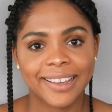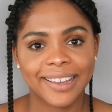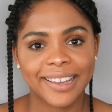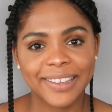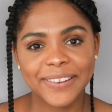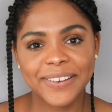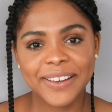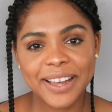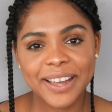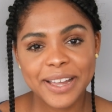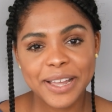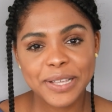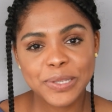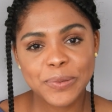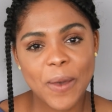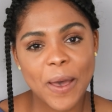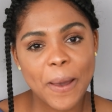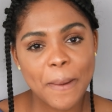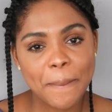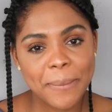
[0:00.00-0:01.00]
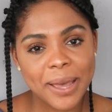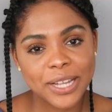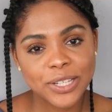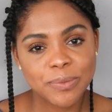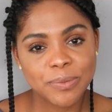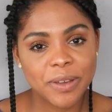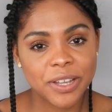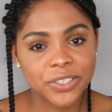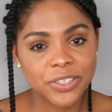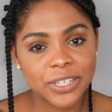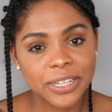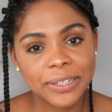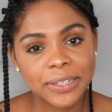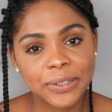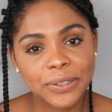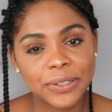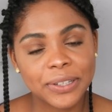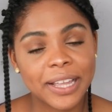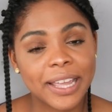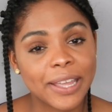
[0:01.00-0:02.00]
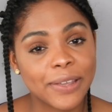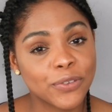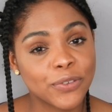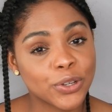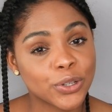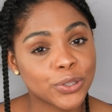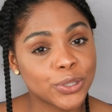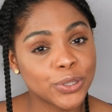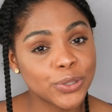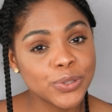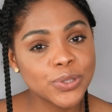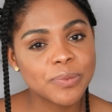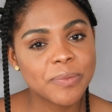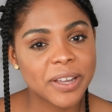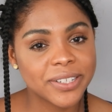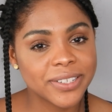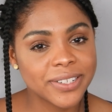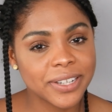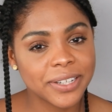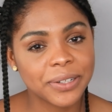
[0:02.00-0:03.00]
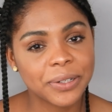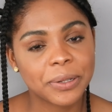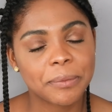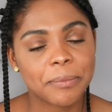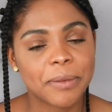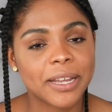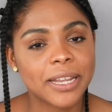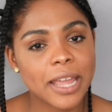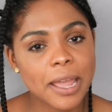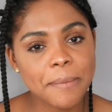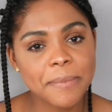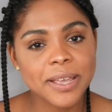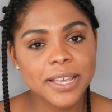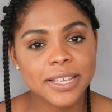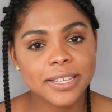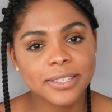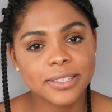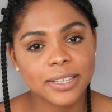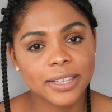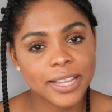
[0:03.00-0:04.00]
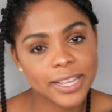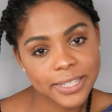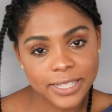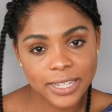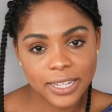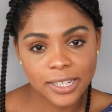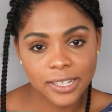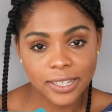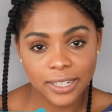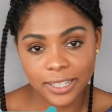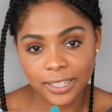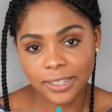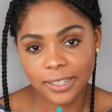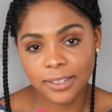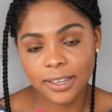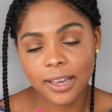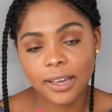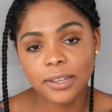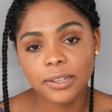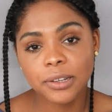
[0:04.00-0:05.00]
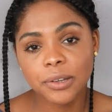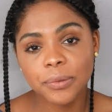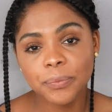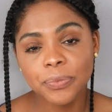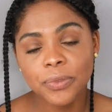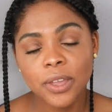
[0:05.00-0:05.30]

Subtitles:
Hey guys, welcome back to my channel. If you're new to my channel, my name is LesleyLiliana.